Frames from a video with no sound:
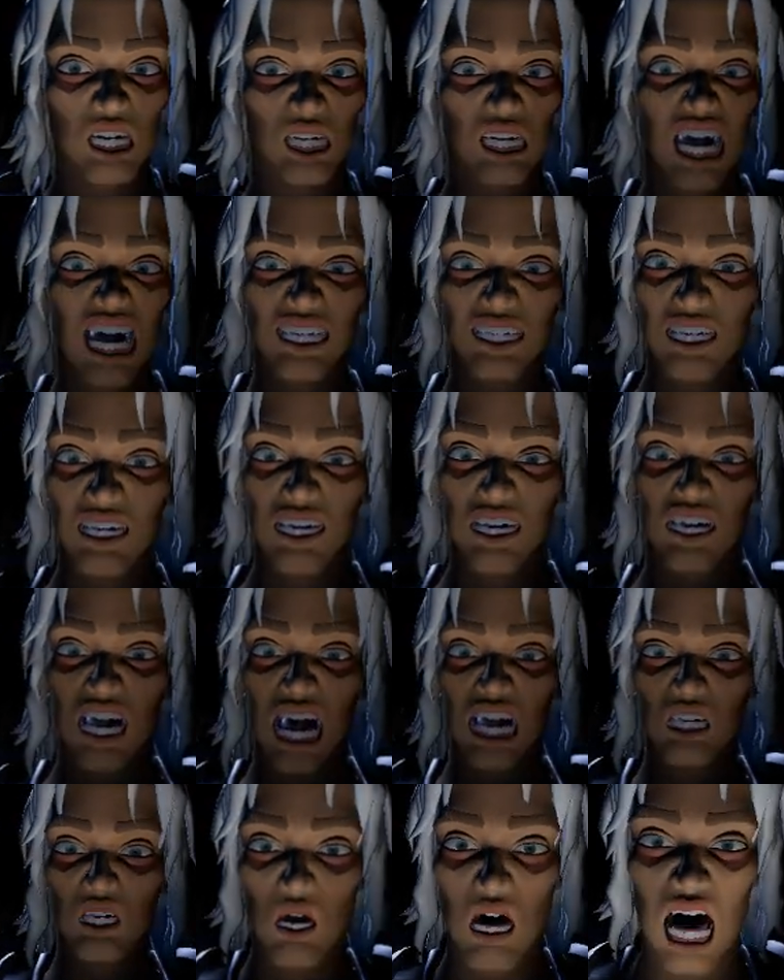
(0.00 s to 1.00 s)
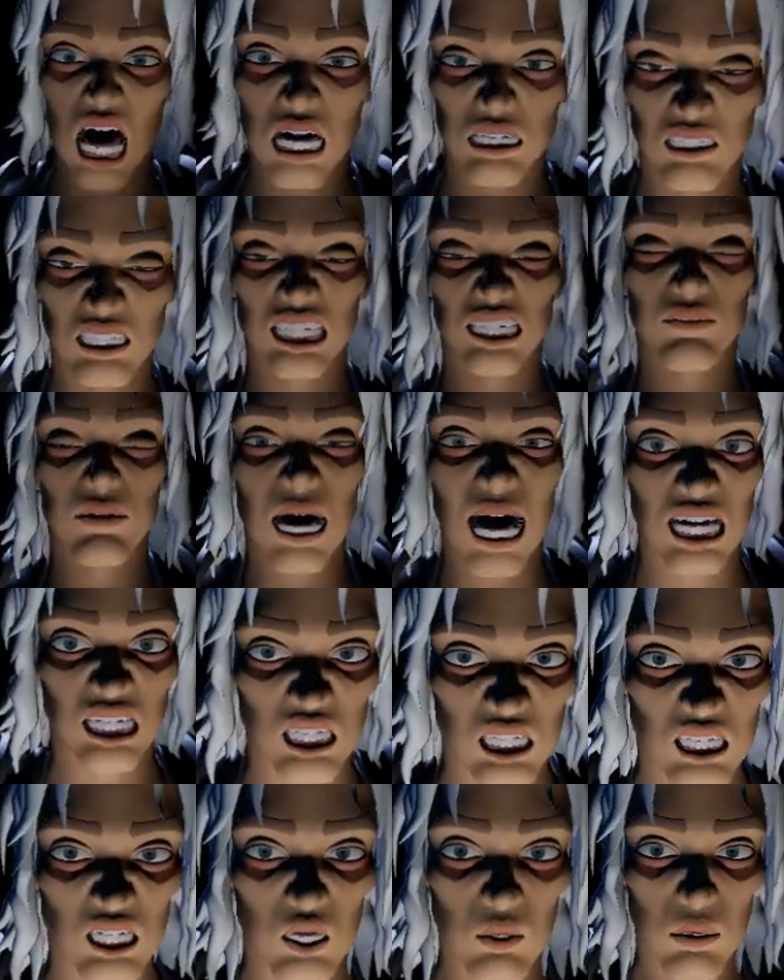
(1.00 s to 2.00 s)
shatter, and your head
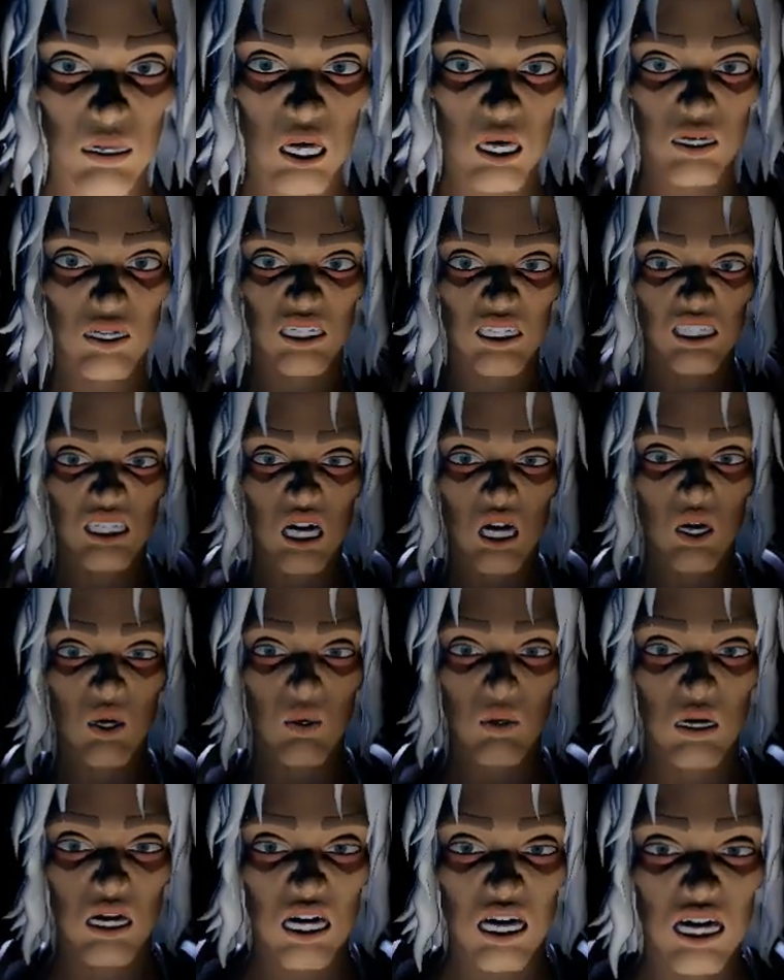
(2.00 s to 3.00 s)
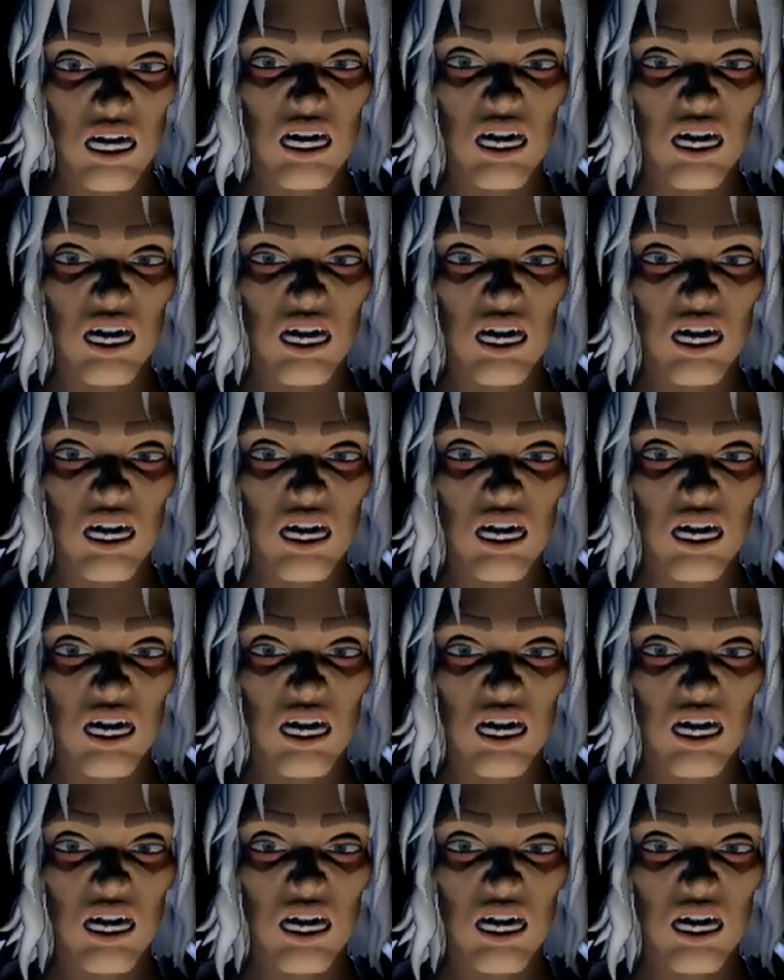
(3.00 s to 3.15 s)
smashes open on the stone.